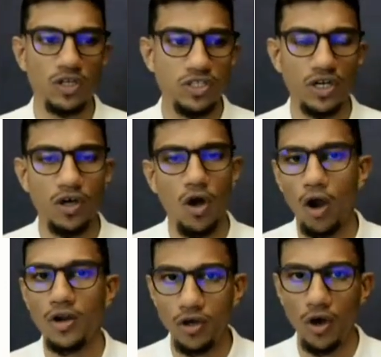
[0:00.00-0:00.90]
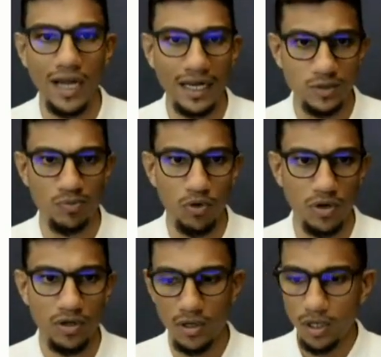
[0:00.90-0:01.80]
widget on your
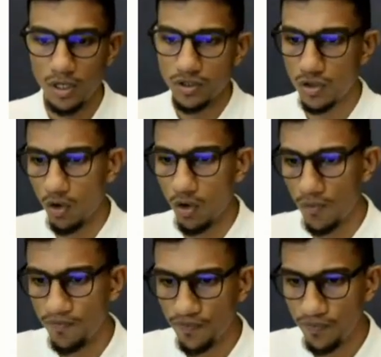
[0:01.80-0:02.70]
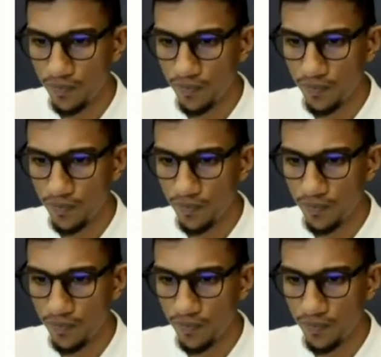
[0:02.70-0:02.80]
dashboard. So